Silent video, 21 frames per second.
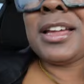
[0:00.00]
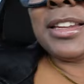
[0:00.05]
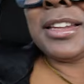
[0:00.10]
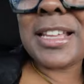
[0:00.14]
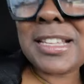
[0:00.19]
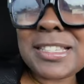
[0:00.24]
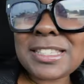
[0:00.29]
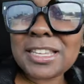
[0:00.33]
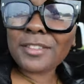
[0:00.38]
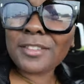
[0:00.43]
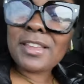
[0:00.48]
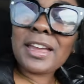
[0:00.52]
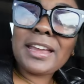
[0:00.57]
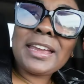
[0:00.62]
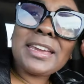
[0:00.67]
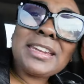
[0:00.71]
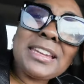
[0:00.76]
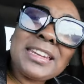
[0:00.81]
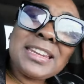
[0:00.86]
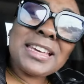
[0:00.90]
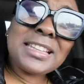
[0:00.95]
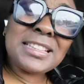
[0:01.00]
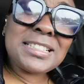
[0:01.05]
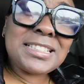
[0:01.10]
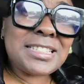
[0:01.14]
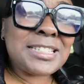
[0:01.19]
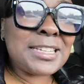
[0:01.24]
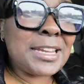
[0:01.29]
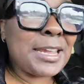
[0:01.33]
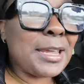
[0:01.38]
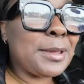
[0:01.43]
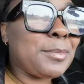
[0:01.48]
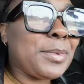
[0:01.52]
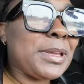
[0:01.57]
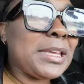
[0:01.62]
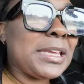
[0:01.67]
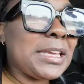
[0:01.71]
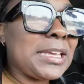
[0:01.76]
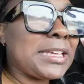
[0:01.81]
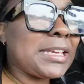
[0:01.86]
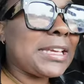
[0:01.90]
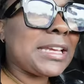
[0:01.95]
Let's see if they get another
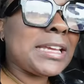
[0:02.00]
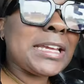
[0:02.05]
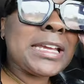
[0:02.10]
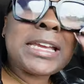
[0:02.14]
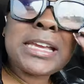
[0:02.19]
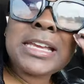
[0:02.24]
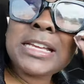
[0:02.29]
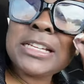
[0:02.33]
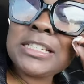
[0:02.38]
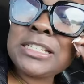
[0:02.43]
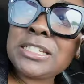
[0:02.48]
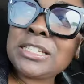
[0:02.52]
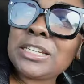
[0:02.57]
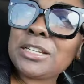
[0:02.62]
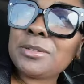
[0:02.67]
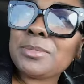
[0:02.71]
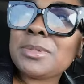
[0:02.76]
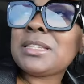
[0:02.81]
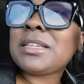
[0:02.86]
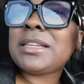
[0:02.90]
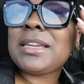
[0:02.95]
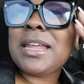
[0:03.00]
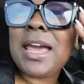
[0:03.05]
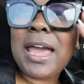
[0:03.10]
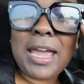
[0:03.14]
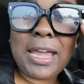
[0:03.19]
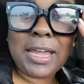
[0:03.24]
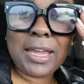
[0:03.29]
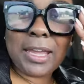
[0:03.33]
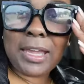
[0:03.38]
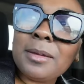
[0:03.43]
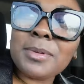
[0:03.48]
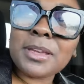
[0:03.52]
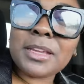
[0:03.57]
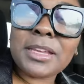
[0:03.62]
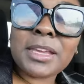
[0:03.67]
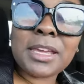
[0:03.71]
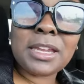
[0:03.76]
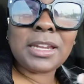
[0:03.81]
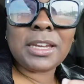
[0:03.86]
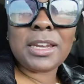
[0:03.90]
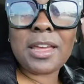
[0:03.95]
championship today. They've been
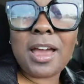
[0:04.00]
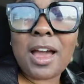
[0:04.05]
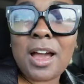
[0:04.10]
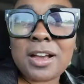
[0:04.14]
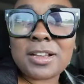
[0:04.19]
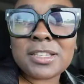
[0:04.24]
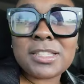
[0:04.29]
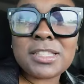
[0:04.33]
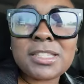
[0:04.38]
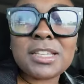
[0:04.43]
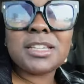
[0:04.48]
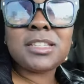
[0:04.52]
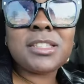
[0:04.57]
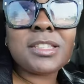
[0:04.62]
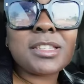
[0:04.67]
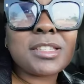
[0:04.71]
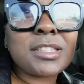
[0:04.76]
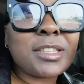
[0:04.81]
killing it all season.